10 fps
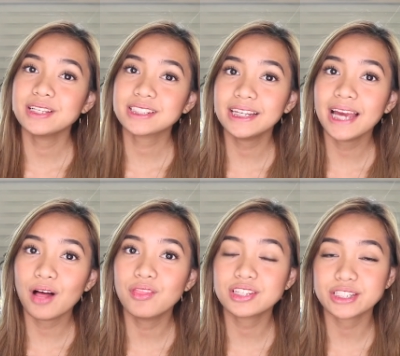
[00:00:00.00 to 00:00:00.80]
Basically
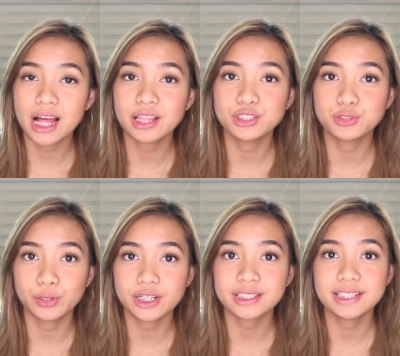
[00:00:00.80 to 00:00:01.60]
how this challenge
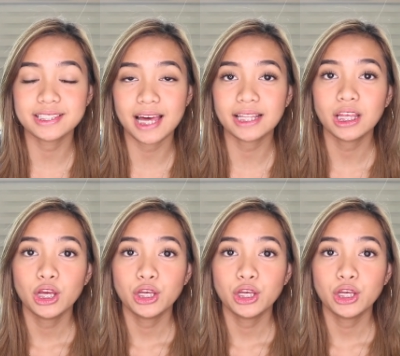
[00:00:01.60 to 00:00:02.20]
works is that